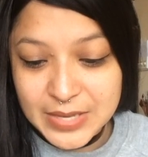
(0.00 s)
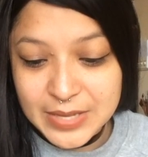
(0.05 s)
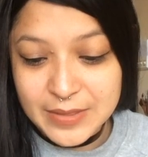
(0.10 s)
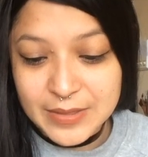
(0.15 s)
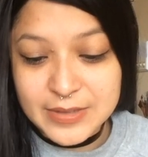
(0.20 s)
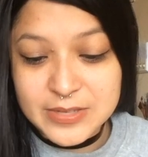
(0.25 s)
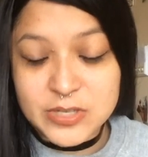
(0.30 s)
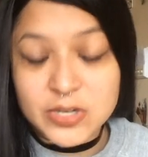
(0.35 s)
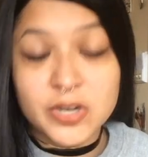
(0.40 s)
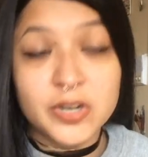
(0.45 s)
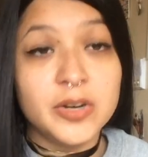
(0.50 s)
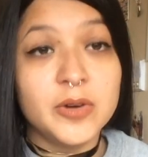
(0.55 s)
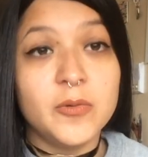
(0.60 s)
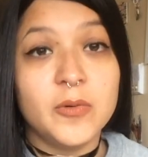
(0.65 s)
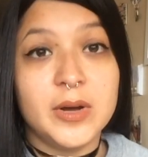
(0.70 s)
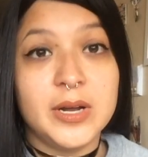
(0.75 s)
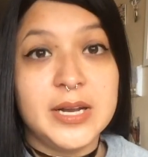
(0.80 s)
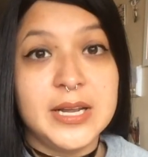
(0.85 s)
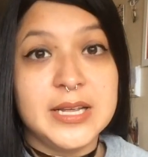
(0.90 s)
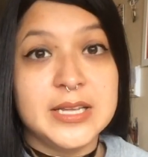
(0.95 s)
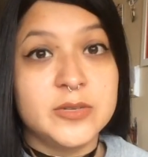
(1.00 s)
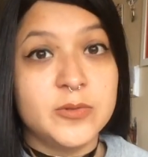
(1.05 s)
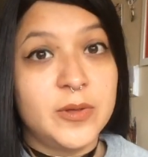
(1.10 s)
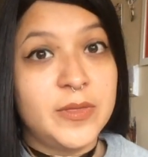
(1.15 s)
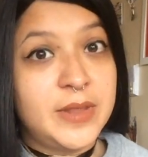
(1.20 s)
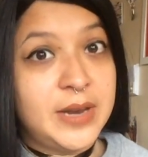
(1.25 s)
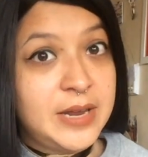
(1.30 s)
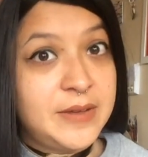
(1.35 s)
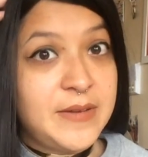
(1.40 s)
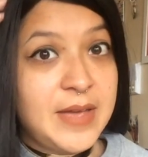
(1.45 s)
this current one is
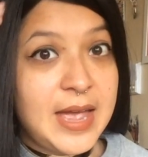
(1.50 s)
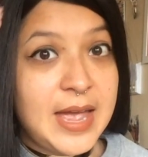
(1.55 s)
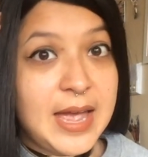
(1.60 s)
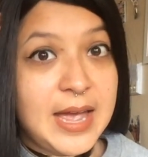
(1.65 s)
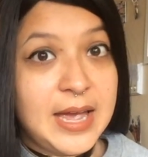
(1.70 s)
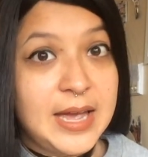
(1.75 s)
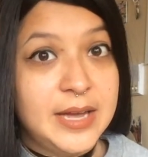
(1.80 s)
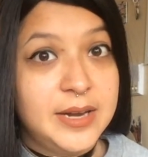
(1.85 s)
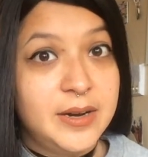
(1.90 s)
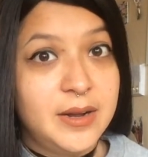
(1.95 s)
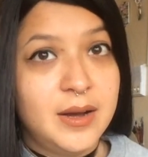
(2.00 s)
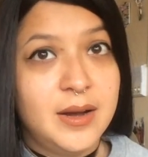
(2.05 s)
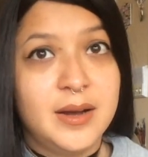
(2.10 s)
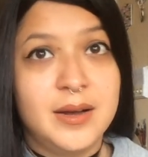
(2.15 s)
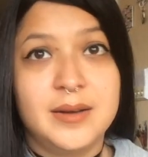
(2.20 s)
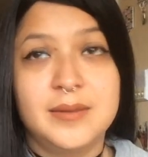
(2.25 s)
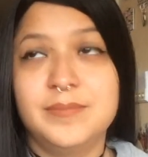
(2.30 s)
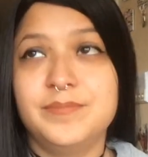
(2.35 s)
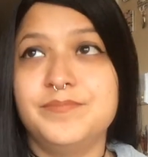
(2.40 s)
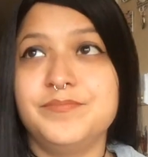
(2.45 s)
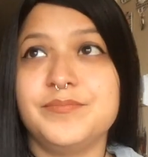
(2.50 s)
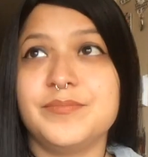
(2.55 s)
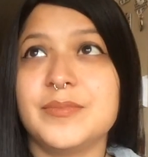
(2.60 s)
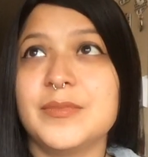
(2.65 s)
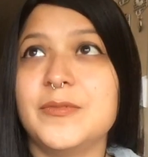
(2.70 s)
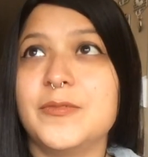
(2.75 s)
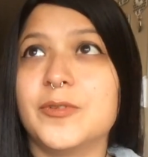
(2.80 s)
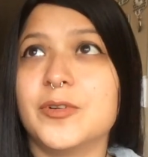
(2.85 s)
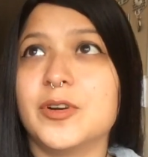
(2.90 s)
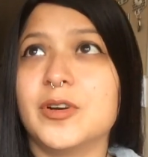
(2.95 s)
one that I've had
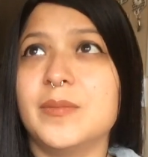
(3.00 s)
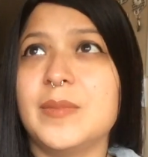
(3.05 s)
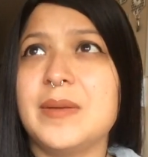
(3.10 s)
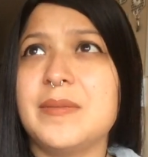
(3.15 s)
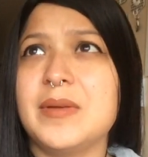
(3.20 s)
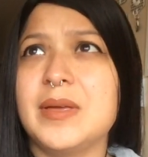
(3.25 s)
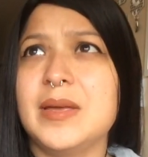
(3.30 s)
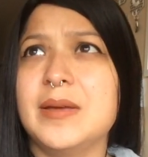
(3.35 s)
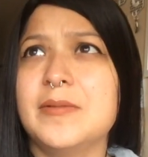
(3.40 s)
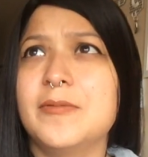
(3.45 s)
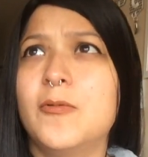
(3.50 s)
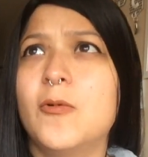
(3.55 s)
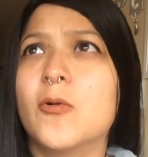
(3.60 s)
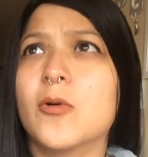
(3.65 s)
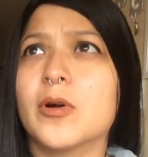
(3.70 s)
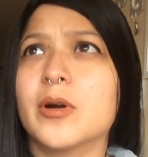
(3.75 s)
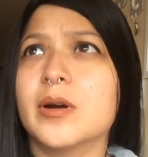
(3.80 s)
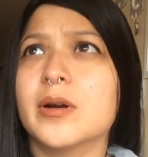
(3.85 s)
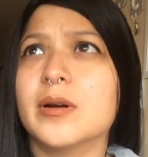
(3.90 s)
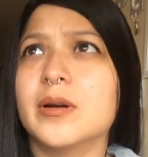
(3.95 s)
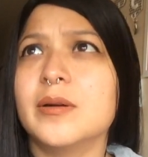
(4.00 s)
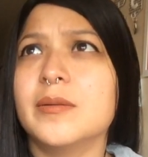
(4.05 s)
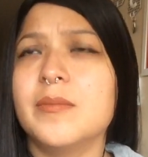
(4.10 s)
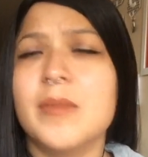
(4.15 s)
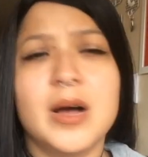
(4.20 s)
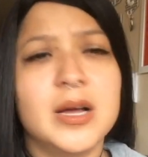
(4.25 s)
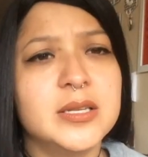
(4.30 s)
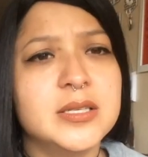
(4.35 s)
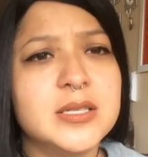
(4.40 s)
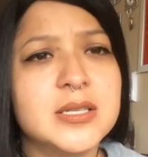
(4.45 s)
for maybe 4
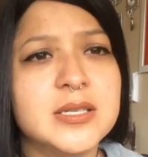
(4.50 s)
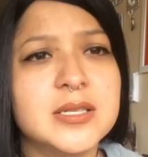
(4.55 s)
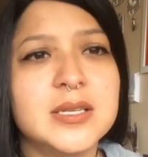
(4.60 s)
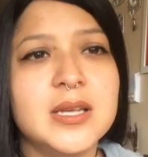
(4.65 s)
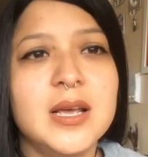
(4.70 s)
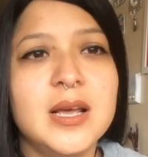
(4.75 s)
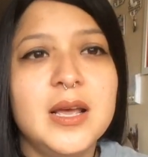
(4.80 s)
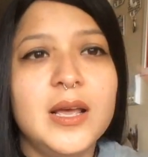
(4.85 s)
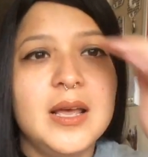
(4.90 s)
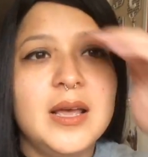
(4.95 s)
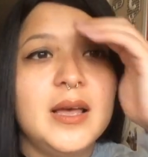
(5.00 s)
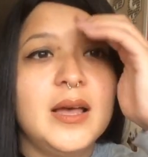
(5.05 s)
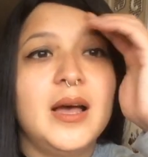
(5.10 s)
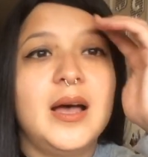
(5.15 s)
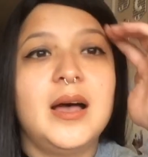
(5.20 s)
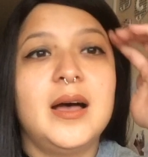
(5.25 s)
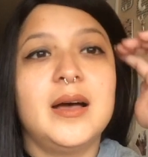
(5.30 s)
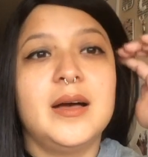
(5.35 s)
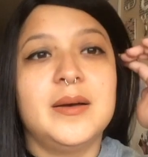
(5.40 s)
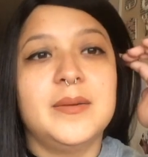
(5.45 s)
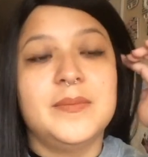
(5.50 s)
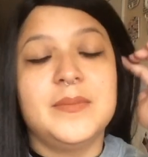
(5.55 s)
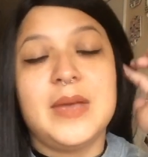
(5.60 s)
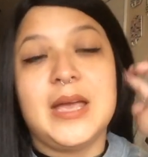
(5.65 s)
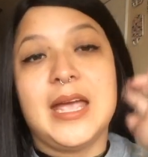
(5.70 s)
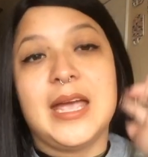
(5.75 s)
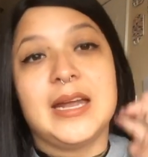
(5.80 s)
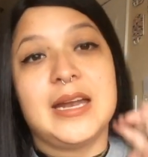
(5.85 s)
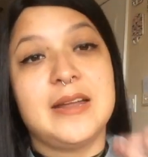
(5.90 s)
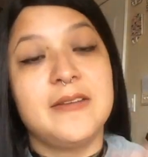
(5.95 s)
months,
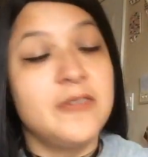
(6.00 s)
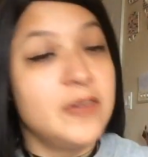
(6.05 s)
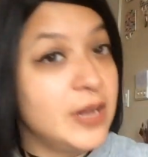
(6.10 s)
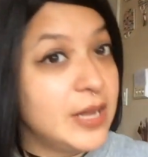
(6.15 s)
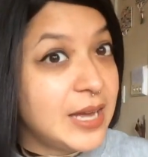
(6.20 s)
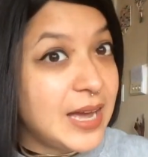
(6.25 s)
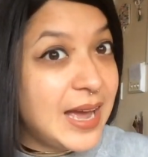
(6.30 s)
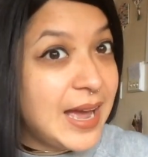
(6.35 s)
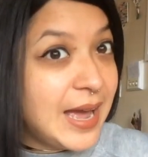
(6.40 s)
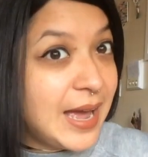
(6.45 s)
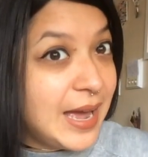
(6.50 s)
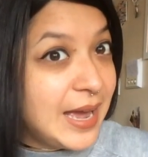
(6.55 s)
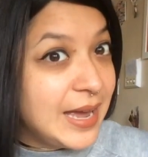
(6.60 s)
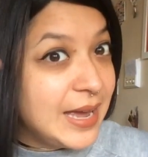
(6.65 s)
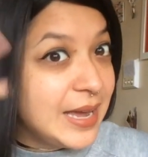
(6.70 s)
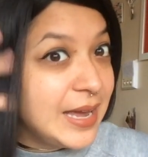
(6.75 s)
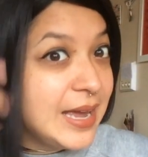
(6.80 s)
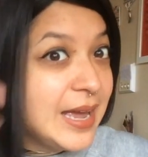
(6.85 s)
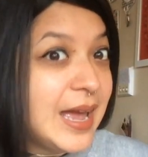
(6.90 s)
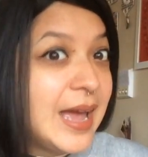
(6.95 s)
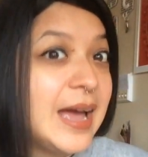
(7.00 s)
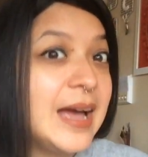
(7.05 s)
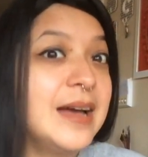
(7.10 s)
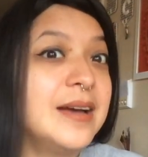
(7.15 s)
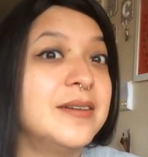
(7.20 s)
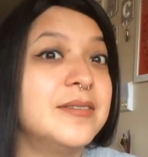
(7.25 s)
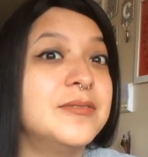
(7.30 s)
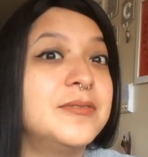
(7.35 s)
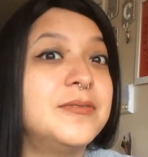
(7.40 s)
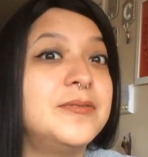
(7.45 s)
and I feel like I
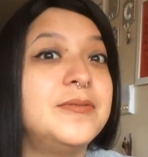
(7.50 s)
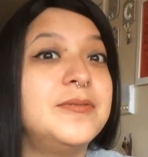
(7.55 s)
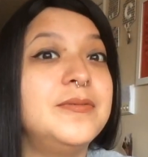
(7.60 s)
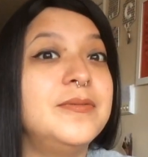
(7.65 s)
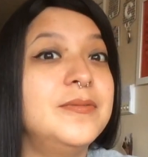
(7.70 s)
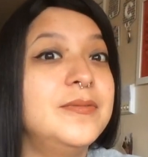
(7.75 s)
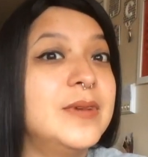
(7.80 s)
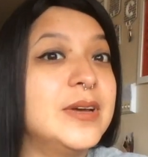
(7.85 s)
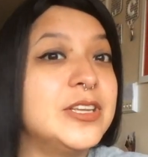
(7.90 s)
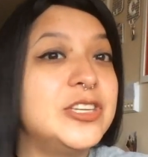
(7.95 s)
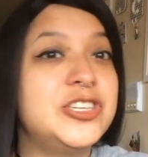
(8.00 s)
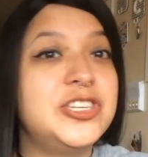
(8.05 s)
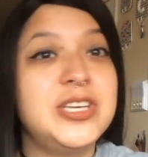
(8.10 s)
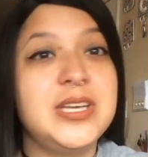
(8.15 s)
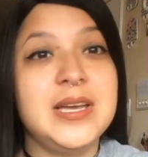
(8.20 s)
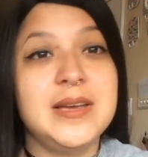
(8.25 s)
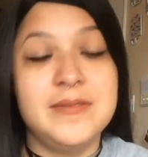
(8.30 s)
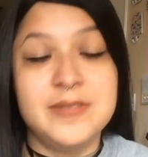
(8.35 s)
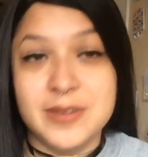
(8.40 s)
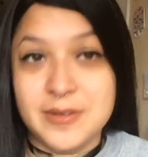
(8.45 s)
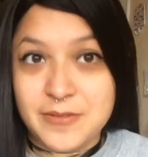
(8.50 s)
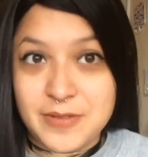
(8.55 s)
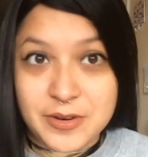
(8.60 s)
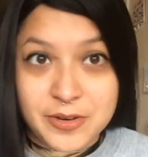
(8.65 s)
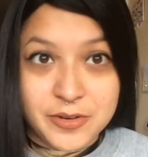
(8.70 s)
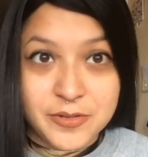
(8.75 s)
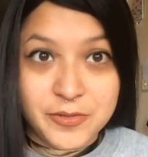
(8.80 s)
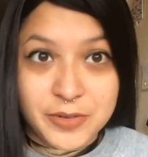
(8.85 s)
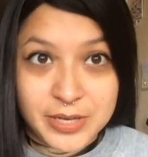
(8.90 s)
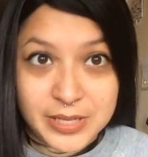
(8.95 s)
have achieved a
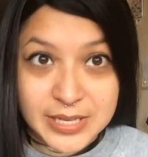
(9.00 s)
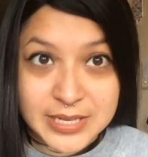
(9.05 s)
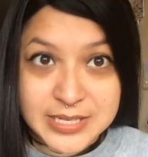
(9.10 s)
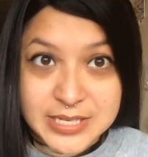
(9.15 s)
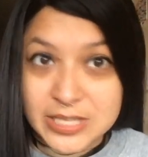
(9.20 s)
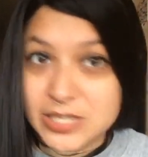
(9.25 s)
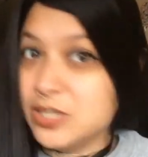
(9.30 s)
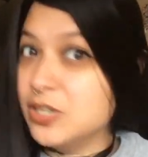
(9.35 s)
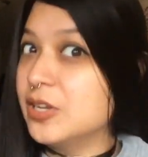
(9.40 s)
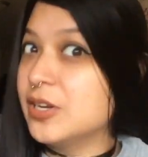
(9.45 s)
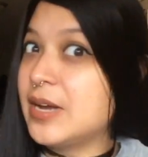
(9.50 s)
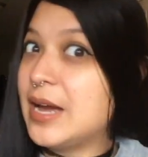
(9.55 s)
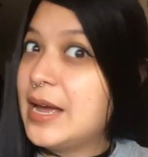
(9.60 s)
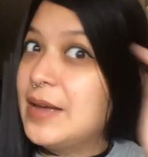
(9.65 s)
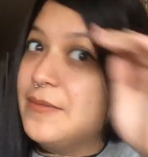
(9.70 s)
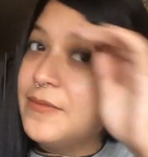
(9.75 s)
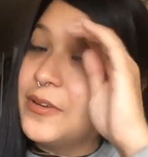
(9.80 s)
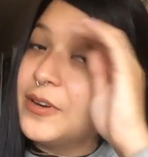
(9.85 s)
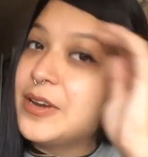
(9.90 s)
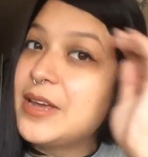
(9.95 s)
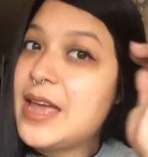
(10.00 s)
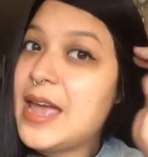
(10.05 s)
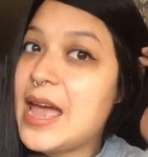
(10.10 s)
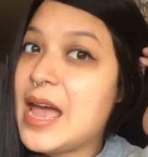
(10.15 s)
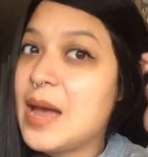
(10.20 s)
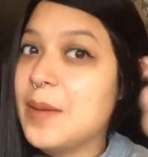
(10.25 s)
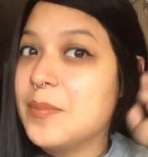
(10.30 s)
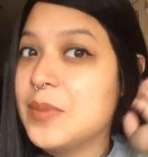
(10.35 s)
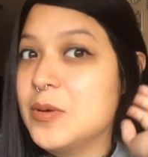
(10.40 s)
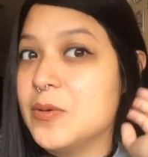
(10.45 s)
very realistic look. I'm very
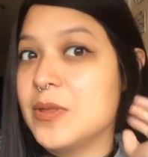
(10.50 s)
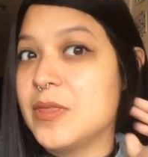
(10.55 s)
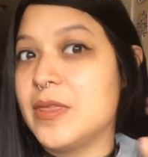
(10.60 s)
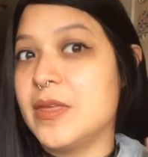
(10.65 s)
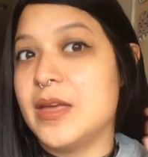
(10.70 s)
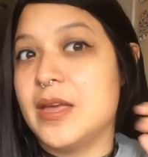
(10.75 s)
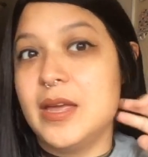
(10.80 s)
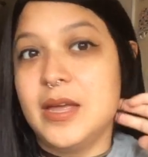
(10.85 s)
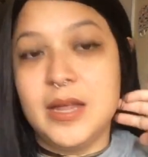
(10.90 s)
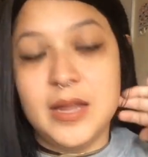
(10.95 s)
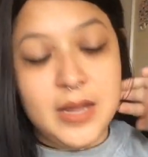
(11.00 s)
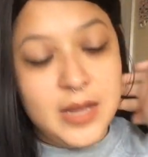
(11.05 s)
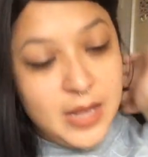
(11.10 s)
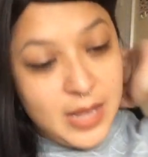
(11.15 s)
happy with it,